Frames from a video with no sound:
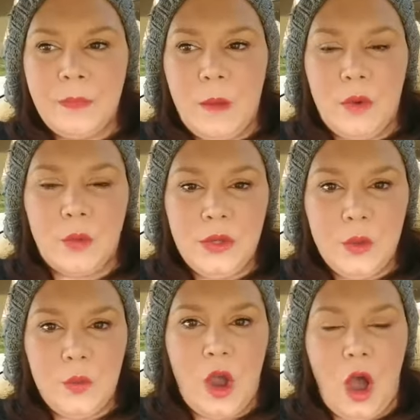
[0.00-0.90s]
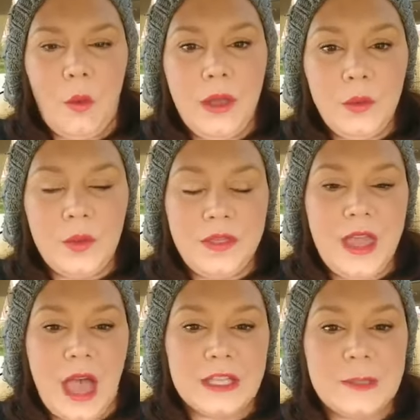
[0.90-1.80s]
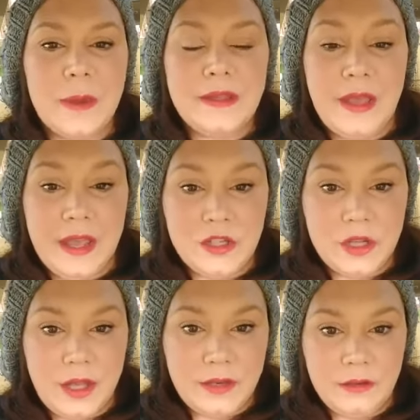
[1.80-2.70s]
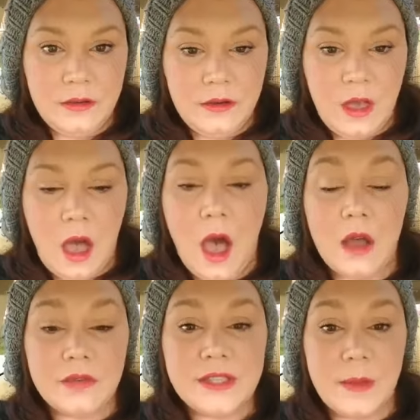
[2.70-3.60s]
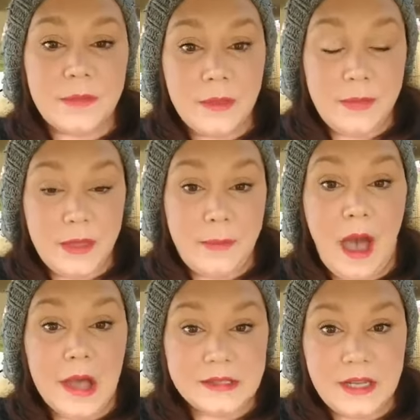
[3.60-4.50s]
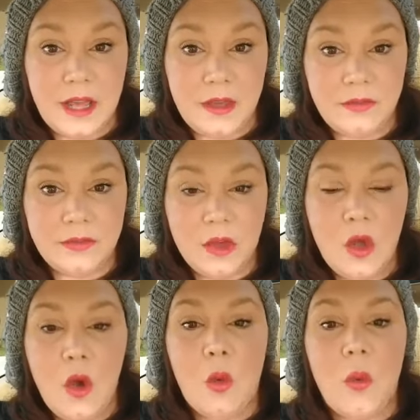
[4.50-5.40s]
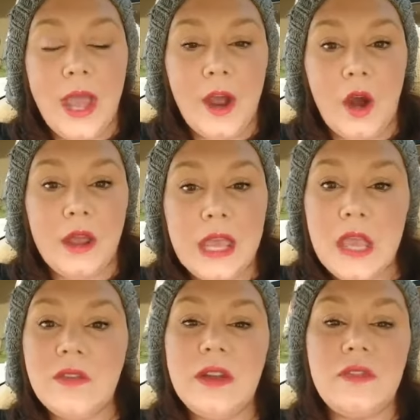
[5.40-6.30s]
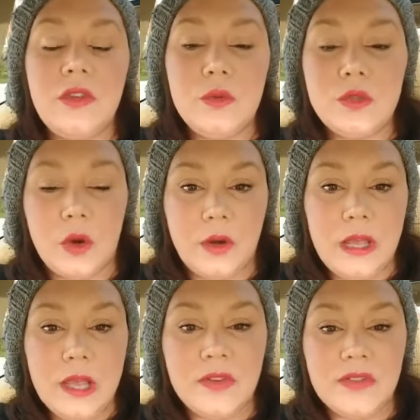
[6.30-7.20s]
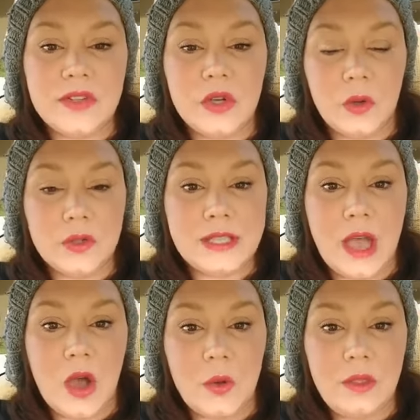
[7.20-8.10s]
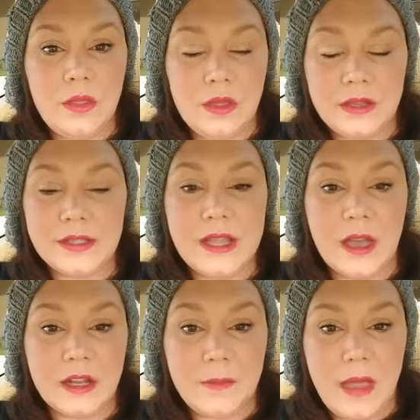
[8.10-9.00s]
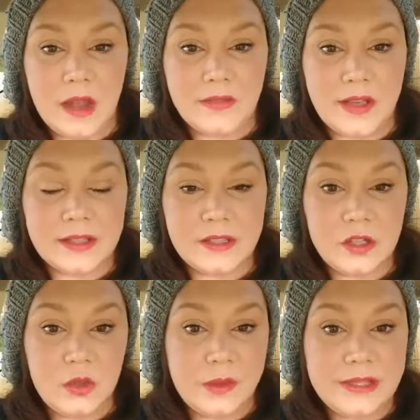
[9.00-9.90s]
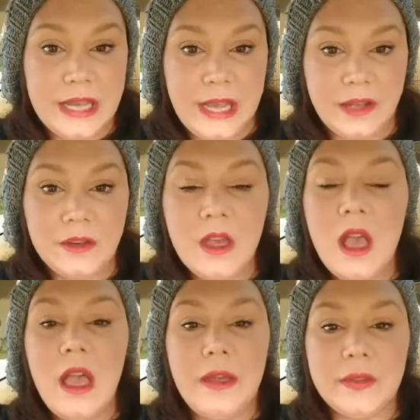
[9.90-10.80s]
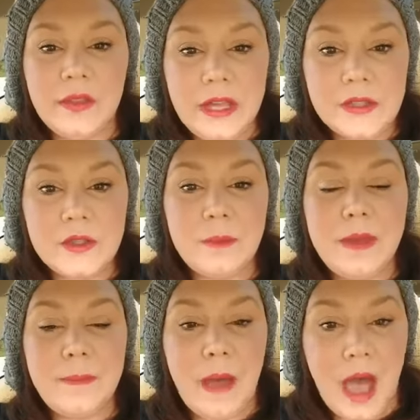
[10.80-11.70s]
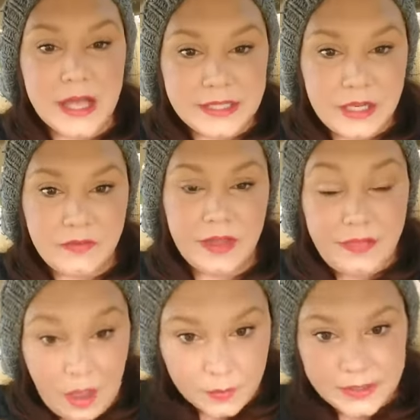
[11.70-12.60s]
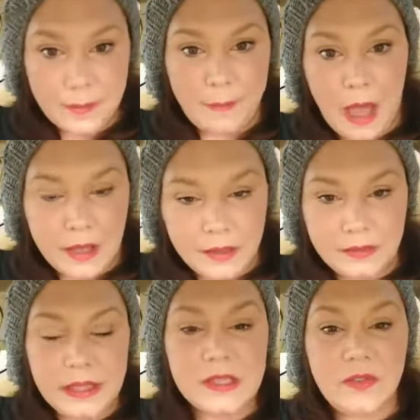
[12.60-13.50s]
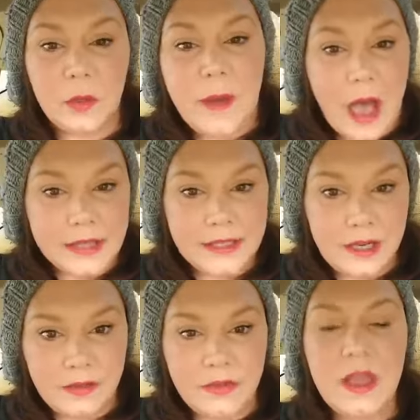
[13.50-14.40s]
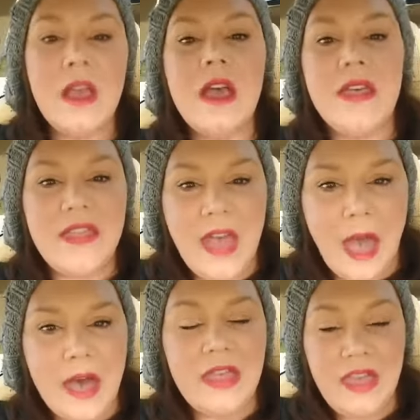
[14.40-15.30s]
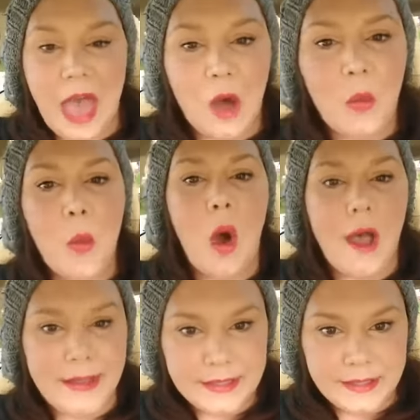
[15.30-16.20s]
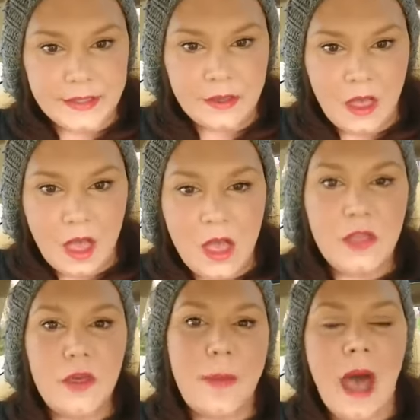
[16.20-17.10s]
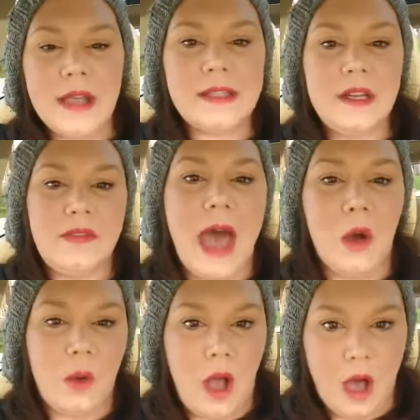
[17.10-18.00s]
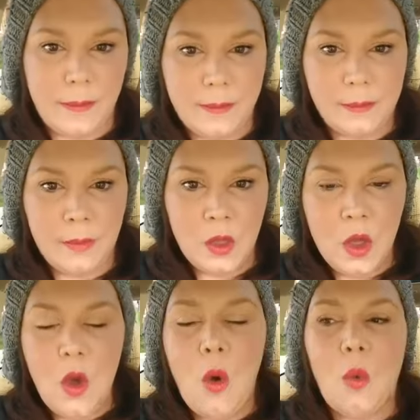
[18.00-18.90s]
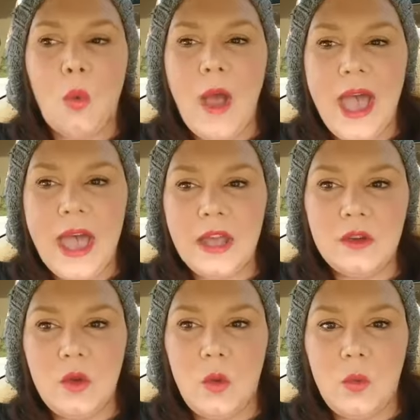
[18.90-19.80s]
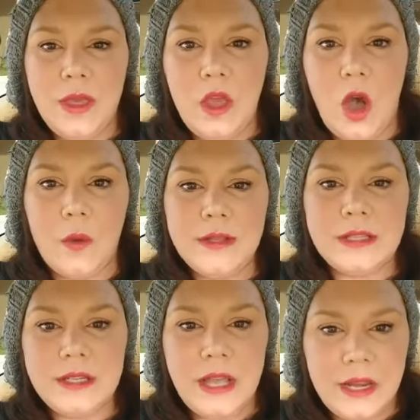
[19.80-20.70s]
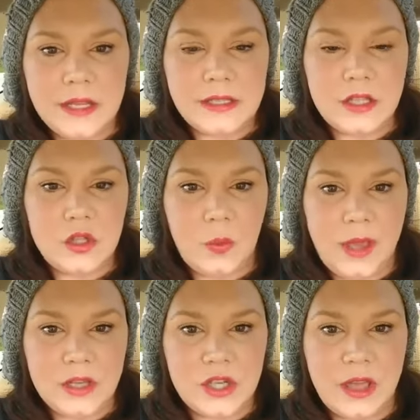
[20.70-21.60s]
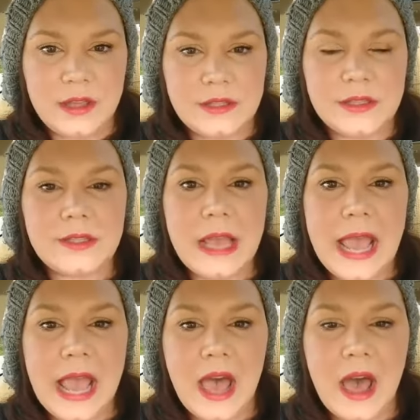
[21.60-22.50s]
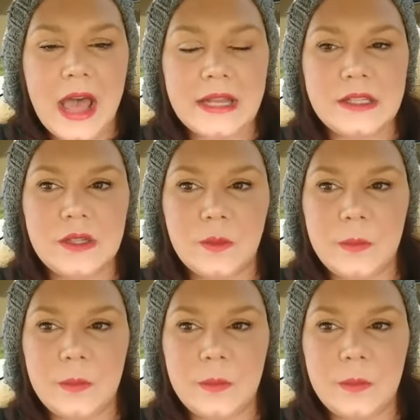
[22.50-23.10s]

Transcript: when you go in with the expectation of something being positive, where even if it turns out that it's not going to manifest into a date, at least be positive that was at least feel positive that was the positive outcome. When we go into dating situations and